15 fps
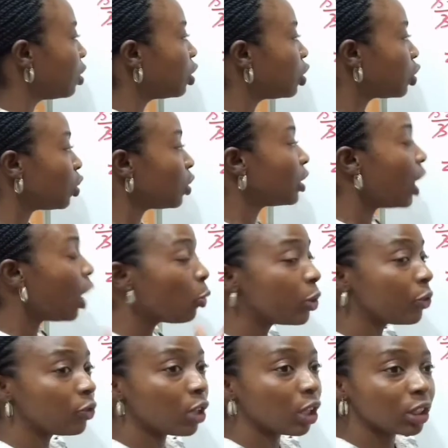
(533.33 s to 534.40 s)
So now
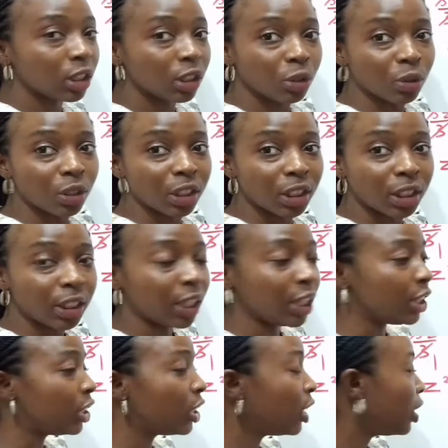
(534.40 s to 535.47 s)
we've gotten to this
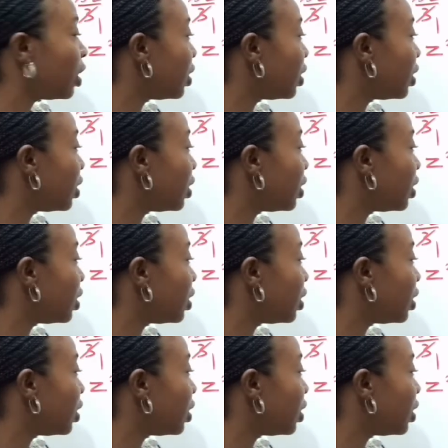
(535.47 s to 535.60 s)
stage.